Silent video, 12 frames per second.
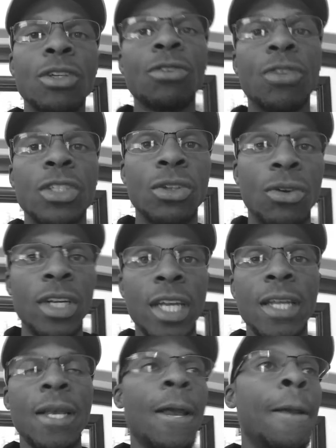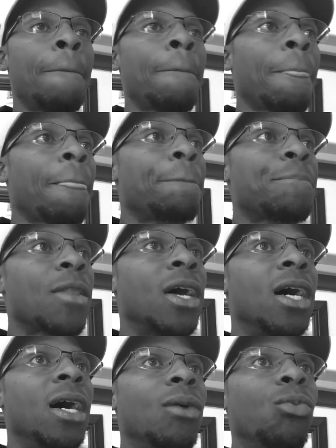for doing it.
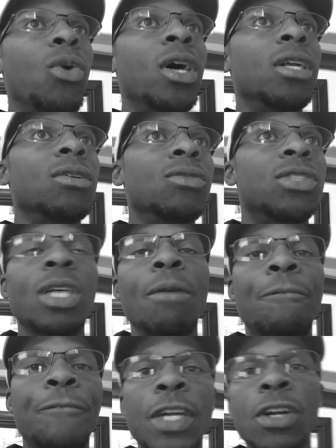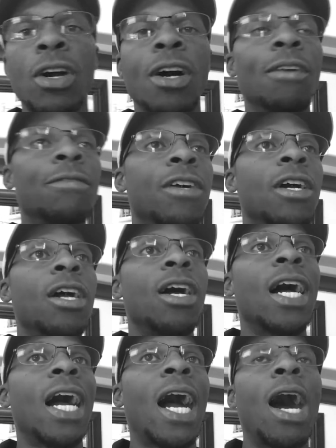Some fear of
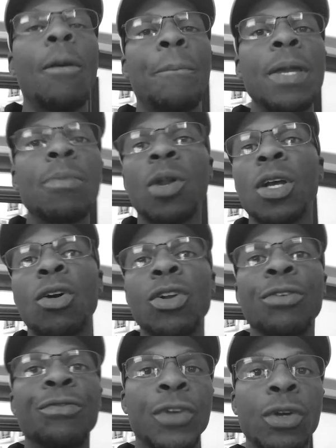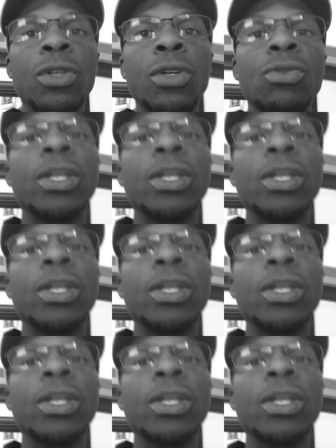how people are going to view you